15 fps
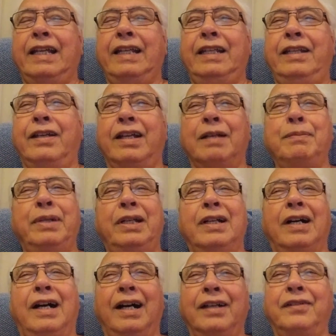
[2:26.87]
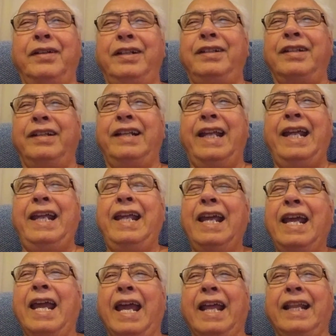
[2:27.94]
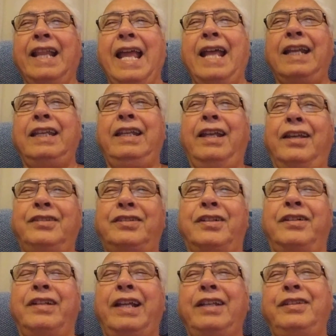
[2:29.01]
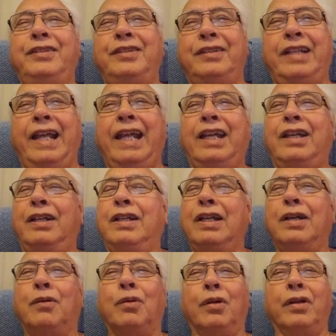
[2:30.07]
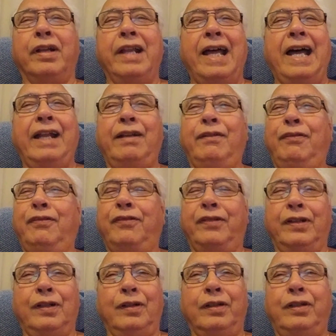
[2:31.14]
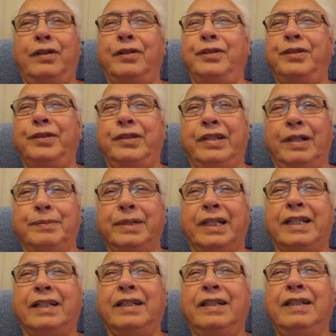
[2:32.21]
you can be hungry today, and that yesterday steak will not fill your stomach.